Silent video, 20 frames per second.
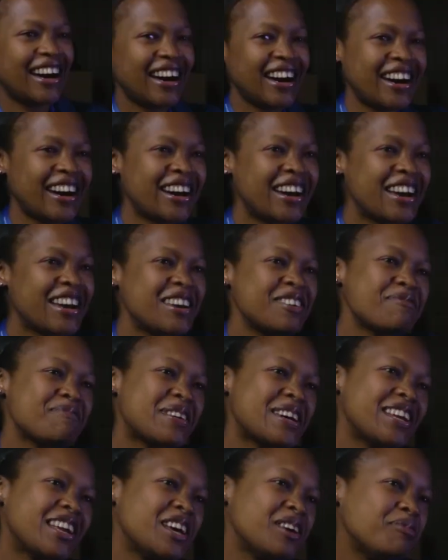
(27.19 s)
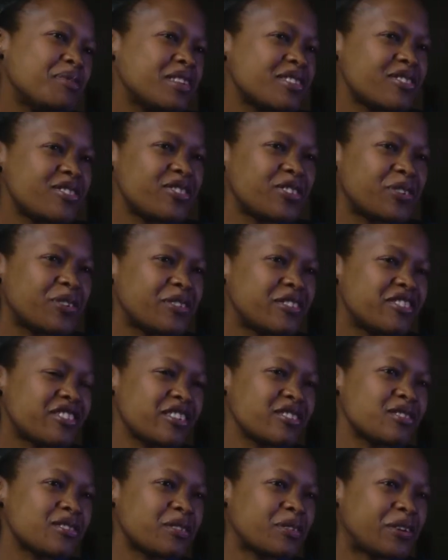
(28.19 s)
Hi, my name is Joan
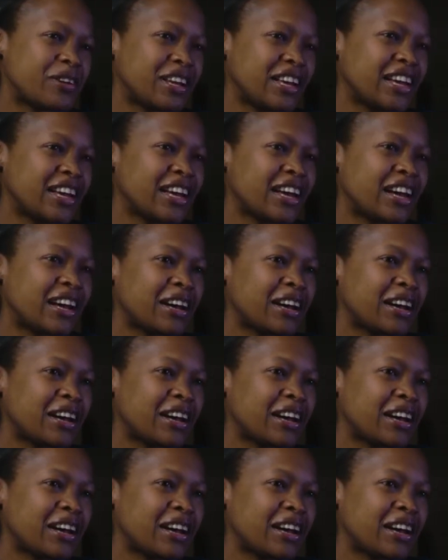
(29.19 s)
Chasoni.